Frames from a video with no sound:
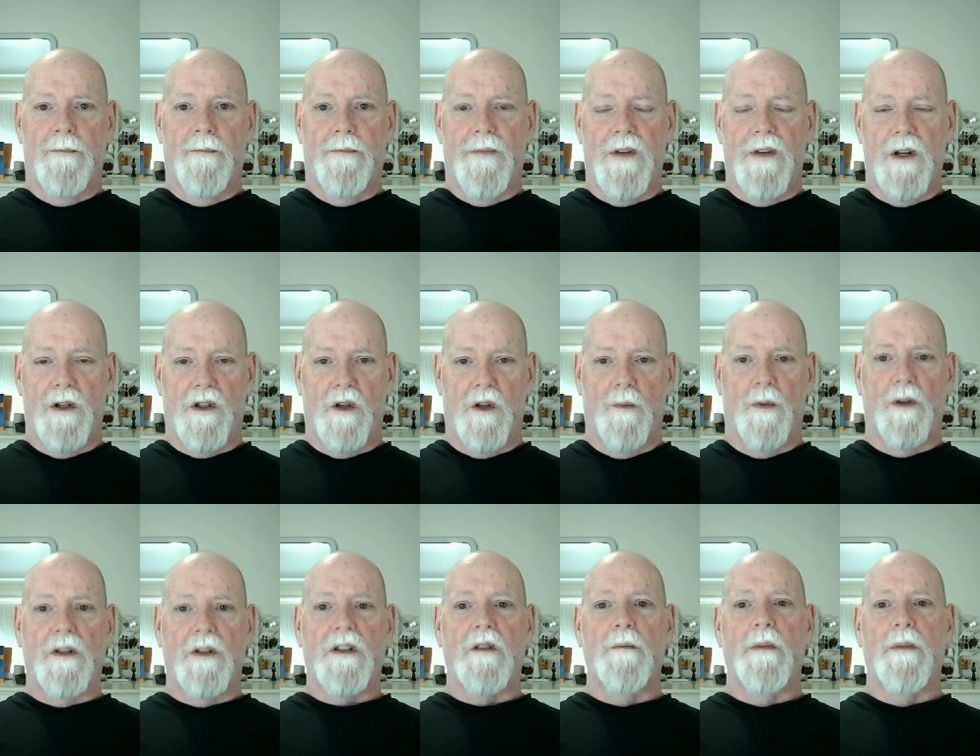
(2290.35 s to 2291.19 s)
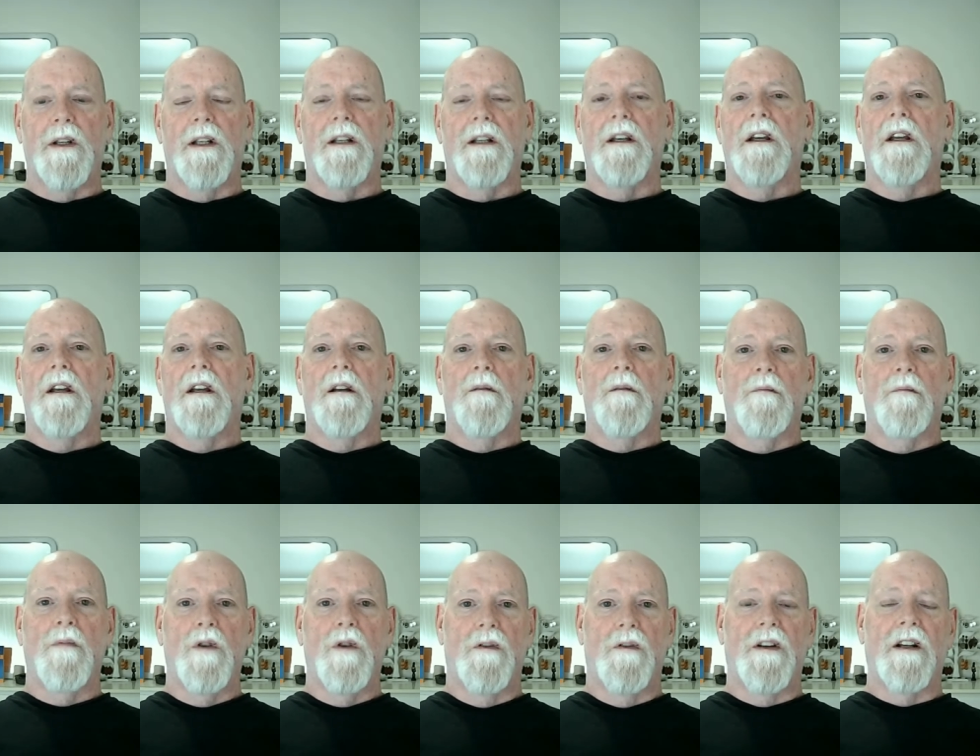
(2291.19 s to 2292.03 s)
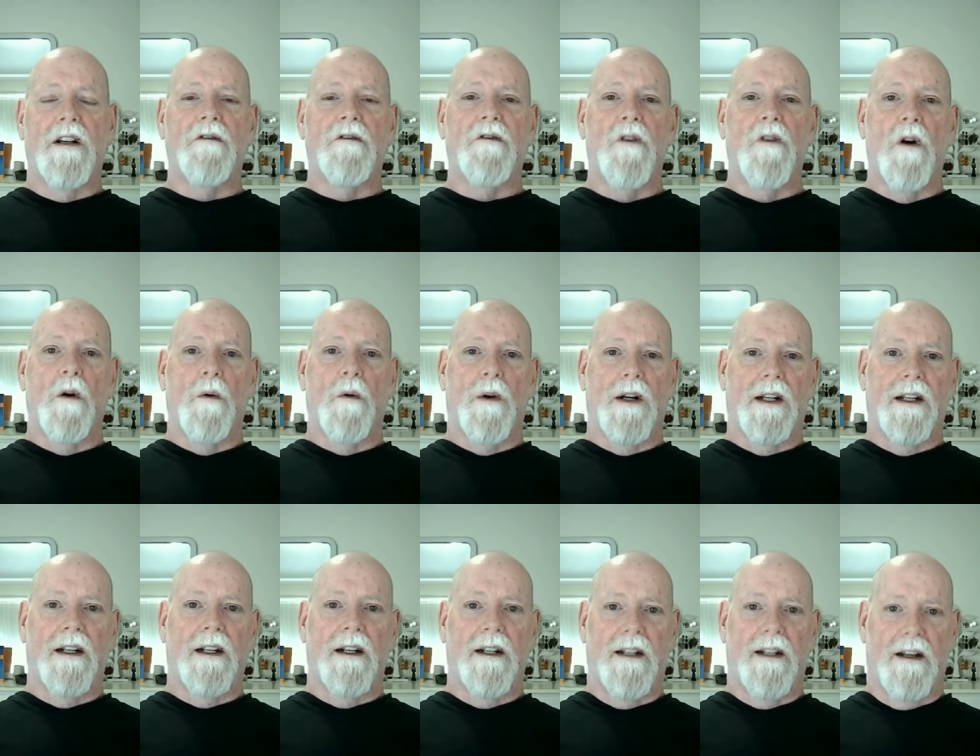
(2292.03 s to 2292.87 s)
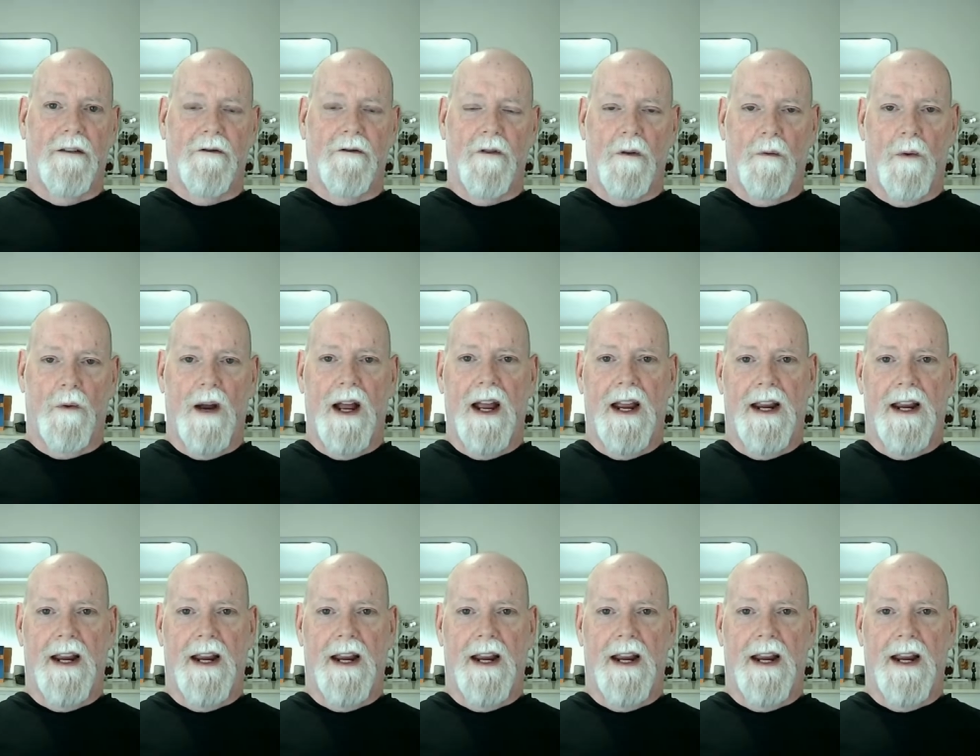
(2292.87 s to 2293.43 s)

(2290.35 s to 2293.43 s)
You're supposed to be moving forward in a different way.